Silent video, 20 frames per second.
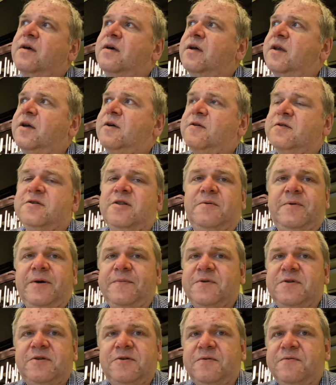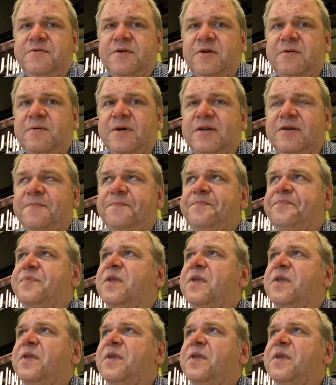and it goes all the way up to £200.